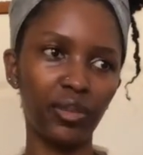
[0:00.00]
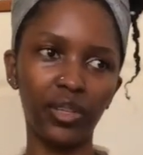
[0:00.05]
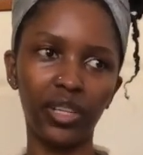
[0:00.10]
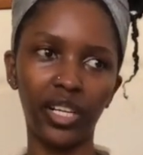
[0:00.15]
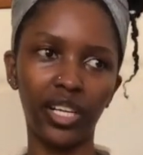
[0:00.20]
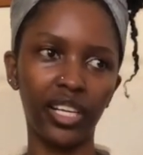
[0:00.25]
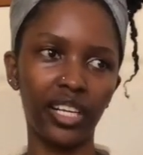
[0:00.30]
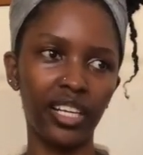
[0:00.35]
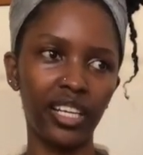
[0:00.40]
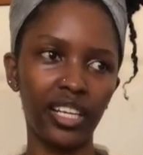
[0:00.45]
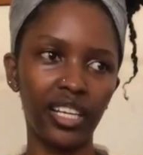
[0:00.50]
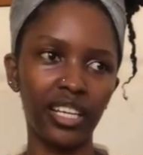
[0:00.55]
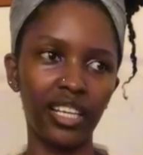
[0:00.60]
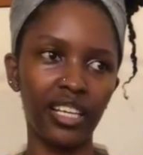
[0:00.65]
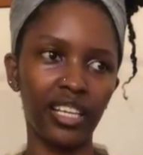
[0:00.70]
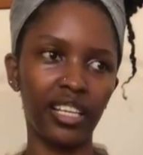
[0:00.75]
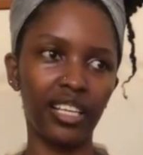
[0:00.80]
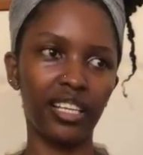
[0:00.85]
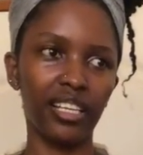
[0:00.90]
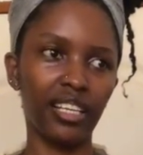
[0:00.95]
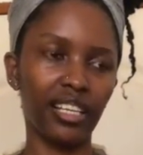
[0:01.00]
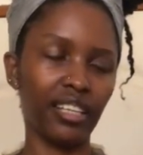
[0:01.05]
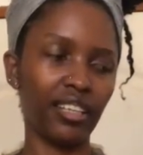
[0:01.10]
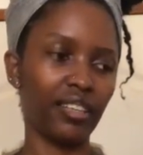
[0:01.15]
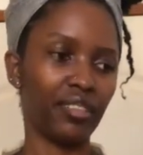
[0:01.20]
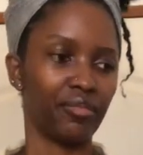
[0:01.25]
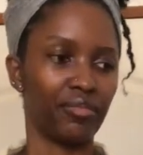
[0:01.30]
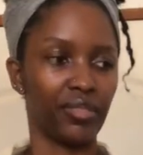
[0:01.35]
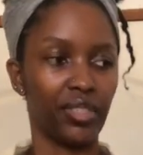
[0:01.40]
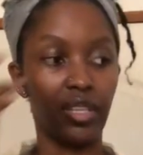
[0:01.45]
or
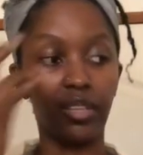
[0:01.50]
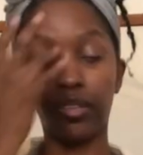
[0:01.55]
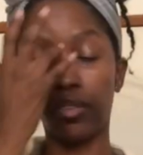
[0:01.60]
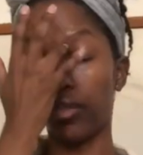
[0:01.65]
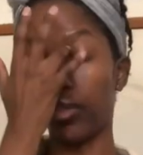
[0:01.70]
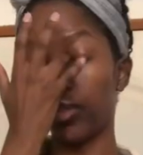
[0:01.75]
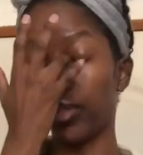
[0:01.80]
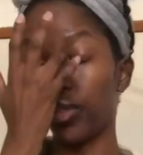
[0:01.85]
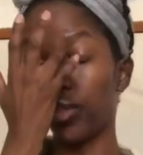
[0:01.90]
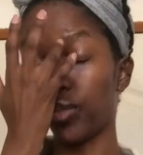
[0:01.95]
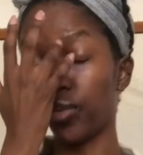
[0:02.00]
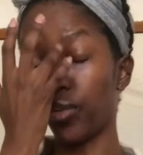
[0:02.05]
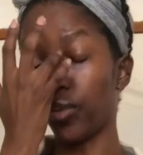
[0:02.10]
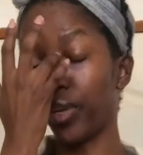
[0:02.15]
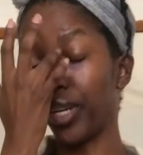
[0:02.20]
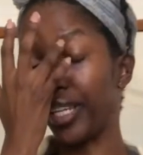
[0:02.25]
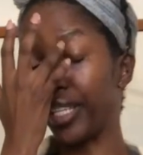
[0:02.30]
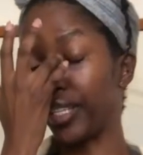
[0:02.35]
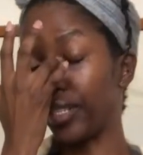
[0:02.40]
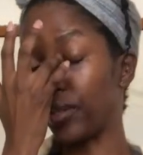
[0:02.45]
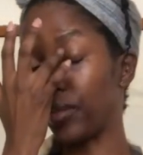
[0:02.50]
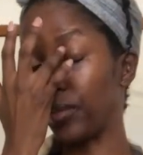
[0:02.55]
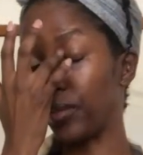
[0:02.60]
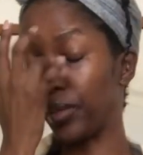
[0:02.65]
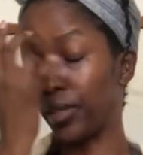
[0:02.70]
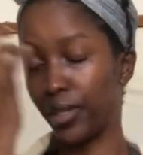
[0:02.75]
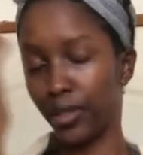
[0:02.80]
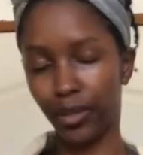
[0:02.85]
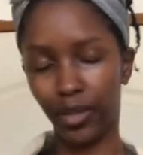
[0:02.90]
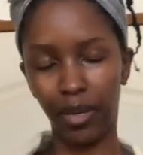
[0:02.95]
a Rolls Royce,
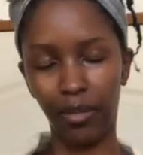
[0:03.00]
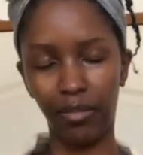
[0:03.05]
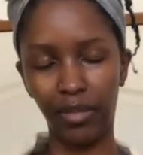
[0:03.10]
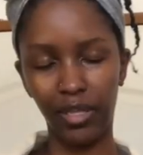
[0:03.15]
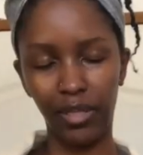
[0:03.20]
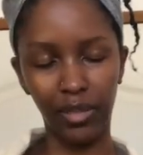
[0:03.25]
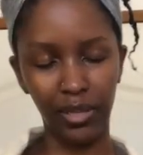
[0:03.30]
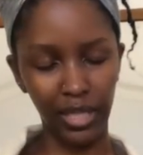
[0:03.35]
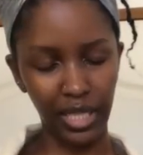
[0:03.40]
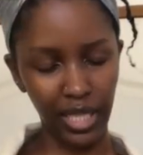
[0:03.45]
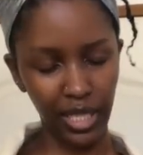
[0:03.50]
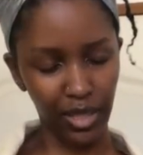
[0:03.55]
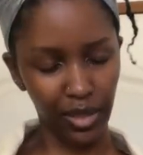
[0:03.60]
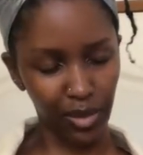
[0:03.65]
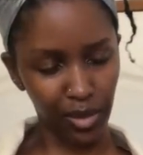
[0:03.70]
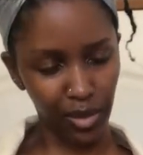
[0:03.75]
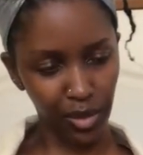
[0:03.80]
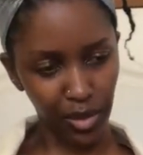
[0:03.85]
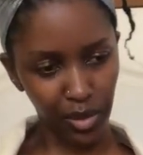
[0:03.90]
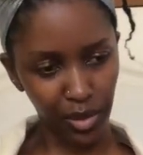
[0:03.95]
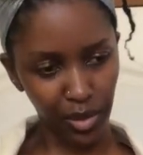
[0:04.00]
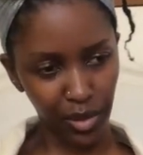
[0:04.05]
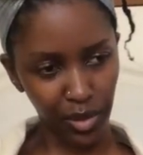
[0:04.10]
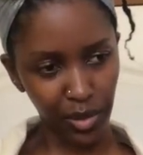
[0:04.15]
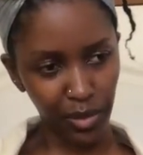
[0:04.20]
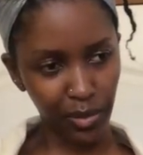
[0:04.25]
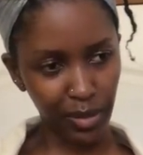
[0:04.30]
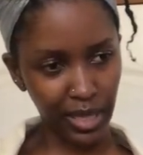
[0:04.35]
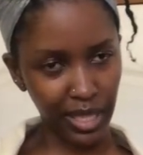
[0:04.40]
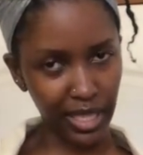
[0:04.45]
which I mean you can
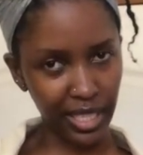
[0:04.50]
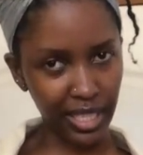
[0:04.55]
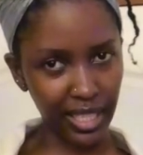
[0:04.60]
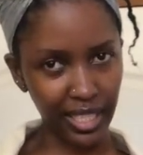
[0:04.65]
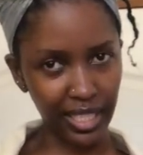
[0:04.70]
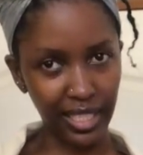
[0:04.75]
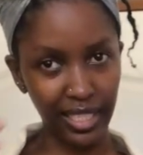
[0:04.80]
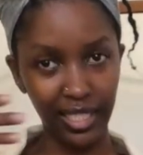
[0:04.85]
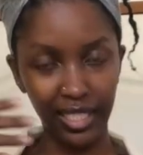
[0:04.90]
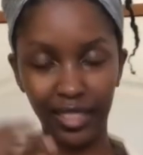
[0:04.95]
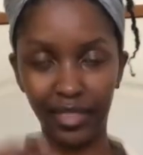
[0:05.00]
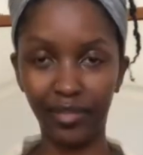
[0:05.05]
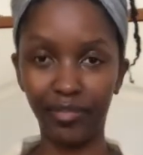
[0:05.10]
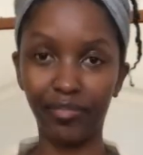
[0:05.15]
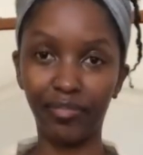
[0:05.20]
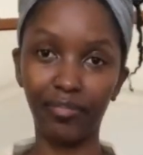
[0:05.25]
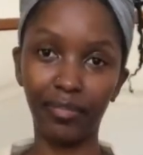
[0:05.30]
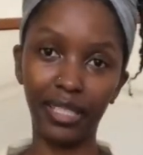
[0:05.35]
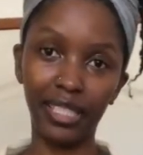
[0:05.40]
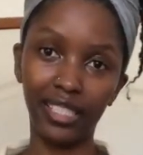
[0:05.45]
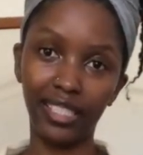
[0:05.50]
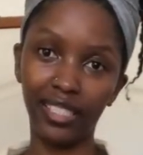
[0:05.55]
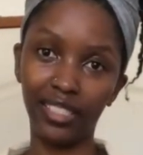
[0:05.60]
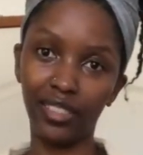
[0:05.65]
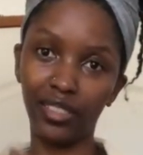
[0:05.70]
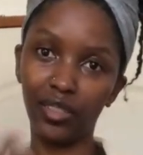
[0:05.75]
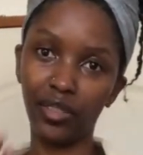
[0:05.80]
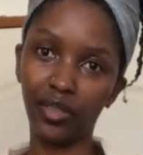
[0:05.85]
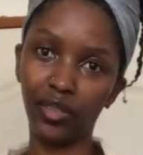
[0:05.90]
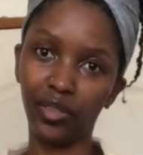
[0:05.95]
do, but like, but
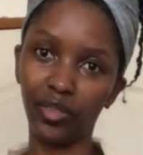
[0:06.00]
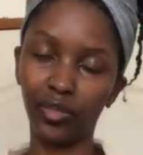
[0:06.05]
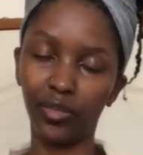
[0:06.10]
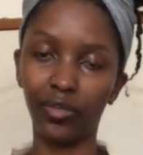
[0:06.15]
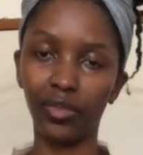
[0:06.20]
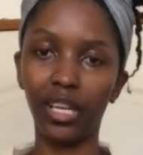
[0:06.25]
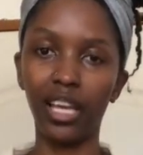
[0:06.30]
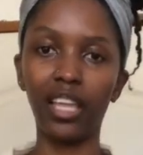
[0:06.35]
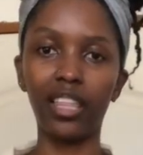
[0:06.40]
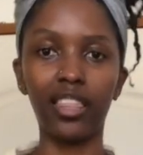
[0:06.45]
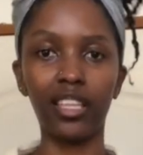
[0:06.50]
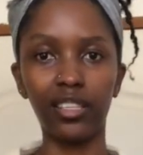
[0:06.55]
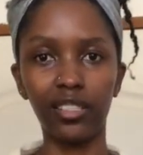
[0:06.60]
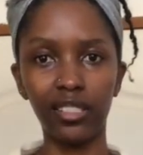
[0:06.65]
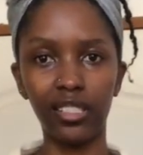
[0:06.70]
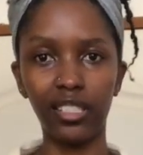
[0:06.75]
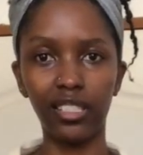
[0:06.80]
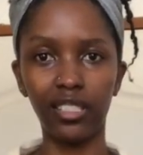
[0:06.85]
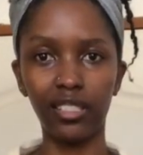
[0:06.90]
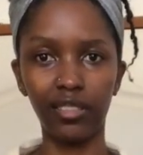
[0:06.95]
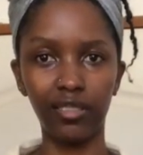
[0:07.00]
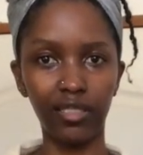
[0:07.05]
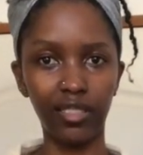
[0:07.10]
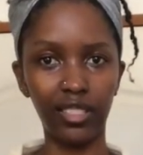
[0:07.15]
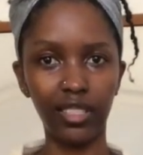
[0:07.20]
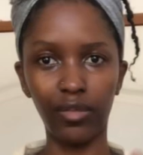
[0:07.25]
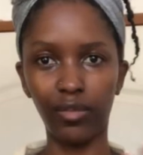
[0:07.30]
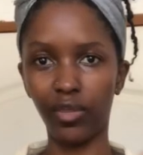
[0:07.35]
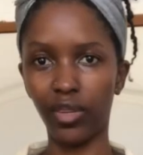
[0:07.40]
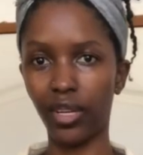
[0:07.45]
you know, 1,000
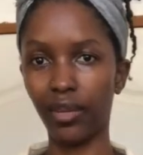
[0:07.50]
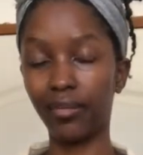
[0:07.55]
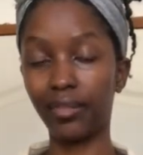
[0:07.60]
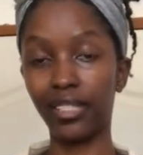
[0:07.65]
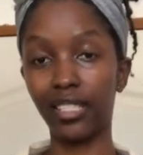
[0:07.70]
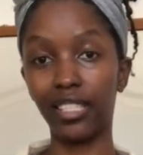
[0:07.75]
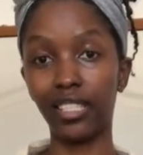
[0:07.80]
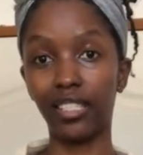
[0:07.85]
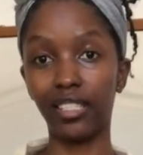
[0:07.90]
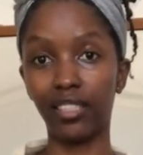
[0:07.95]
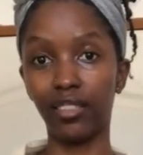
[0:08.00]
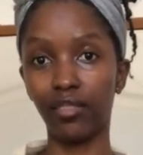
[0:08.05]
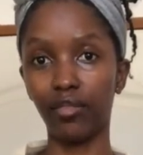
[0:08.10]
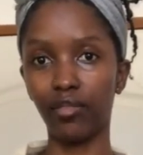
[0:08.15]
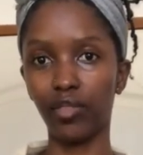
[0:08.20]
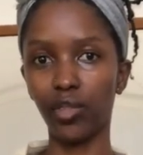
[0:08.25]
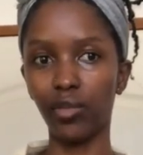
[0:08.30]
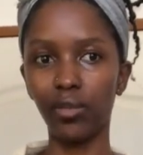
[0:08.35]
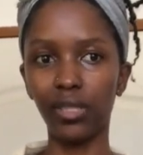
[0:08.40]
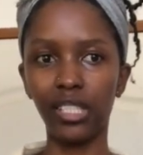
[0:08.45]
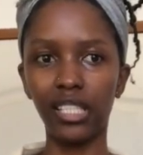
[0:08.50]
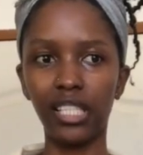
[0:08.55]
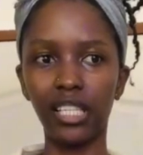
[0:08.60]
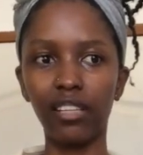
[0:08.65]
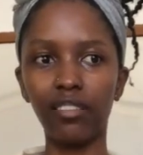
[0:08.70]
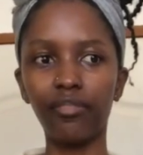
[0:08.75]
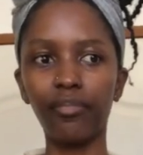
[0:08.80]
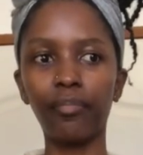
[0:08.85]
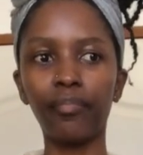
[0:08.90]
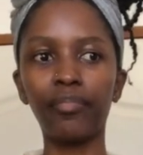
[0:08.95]
subscribers is still very much
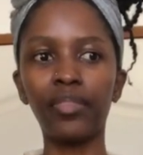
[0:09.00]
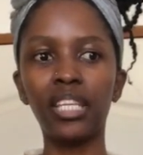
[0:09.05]
enough.